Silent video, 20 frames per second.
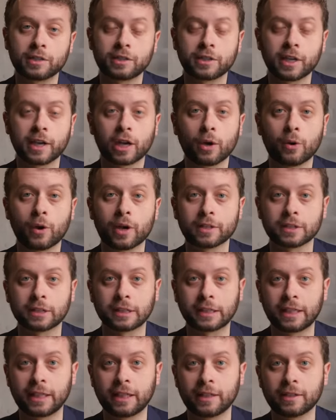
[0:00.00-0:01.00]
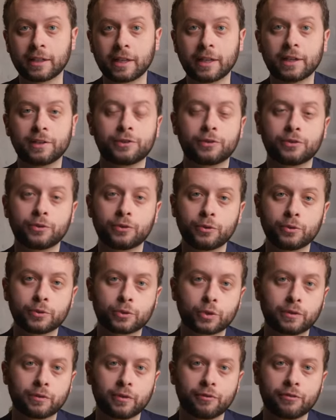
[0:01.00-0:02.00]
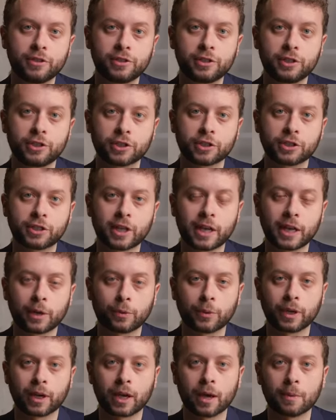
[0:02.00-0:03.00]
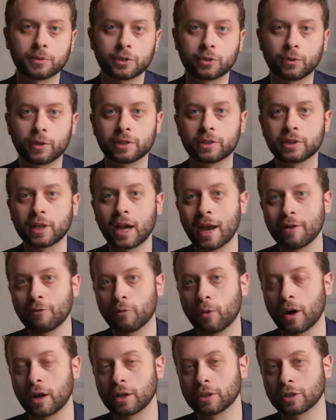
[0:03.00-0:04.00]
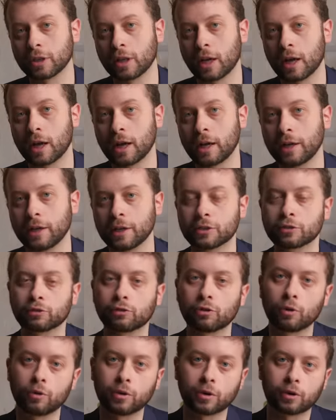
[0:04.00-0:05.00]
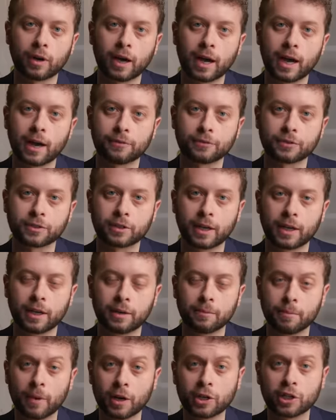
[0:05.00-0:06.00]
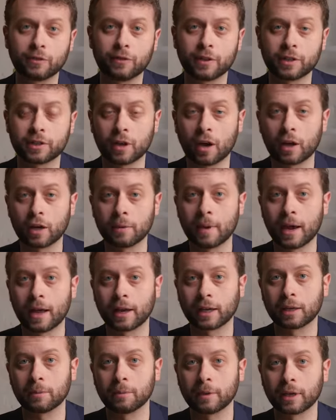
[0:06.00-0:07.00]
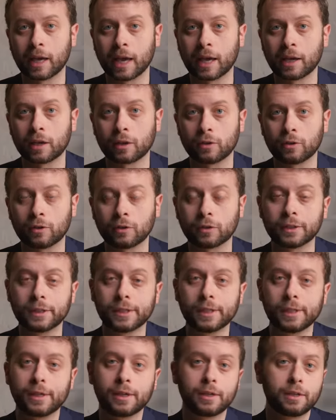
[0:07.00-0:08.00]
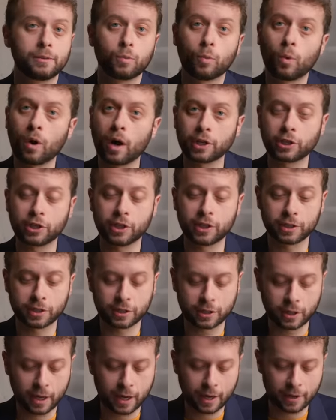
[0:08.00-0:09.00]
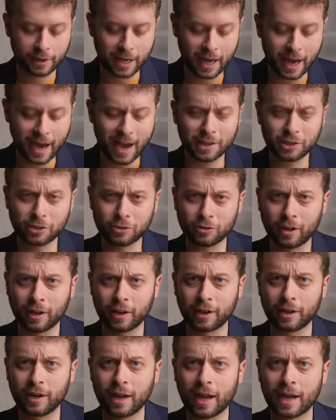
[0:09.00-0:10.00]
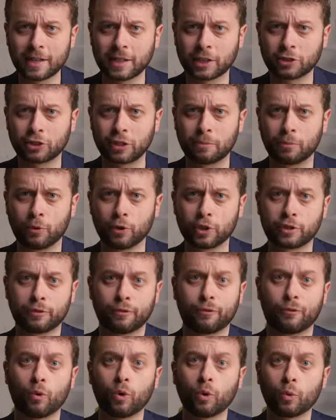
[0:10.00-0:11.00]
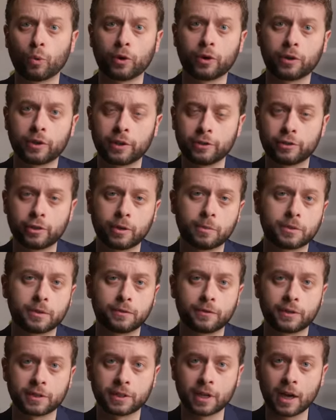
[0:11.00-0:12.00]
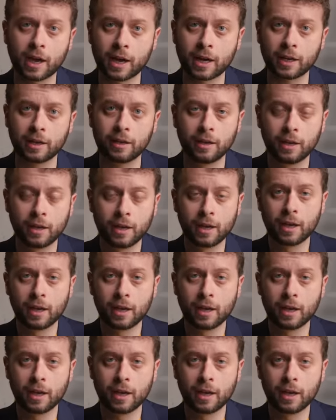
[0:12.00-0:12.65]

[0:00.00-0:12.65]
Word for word: and Seiko has leaned into sort of a vintage aesthetic when it comes to its dive watch line, its chronographs, and much of its automatic and mechanical watches, uh, the Astron has actually pushed forward in terms of design.